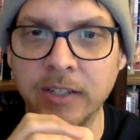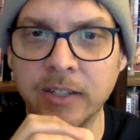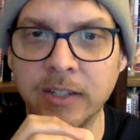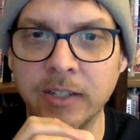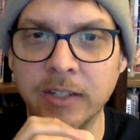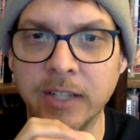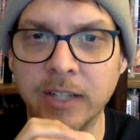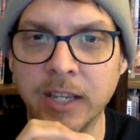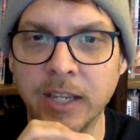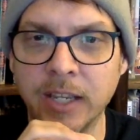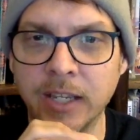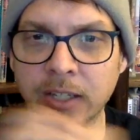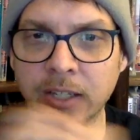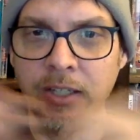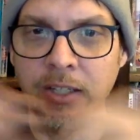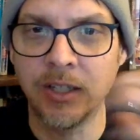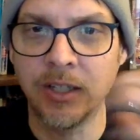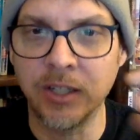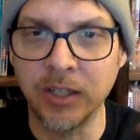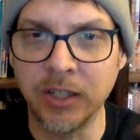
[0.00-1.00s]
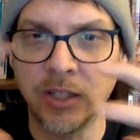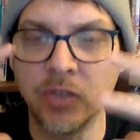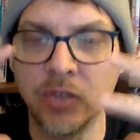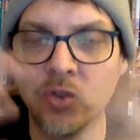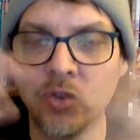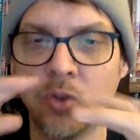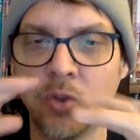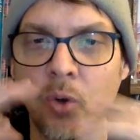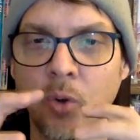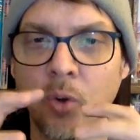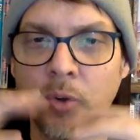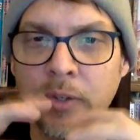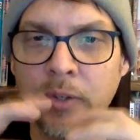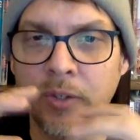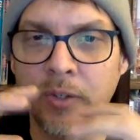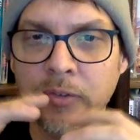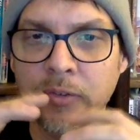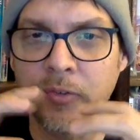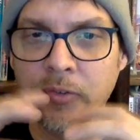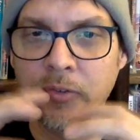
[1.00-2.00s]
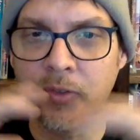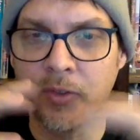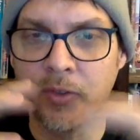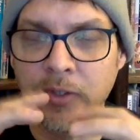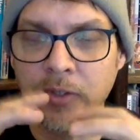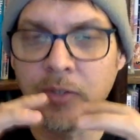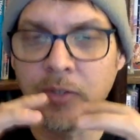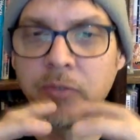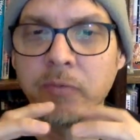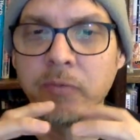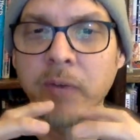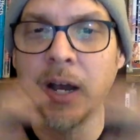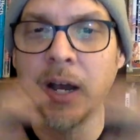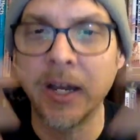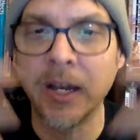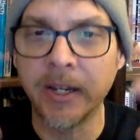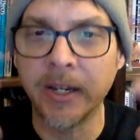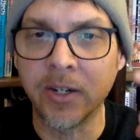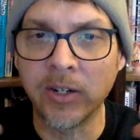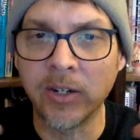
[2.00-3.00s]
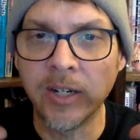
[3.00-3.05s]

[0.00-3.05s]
can control this fire,